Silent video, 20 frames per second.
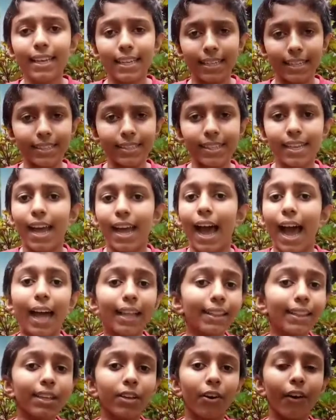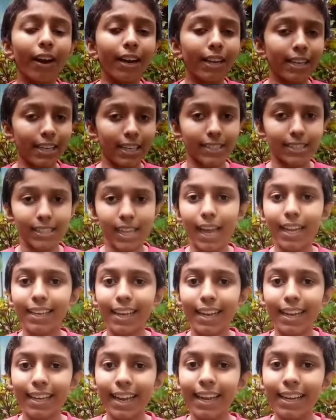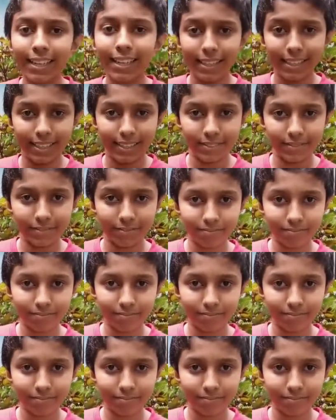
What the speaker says: is other colonies attacking her.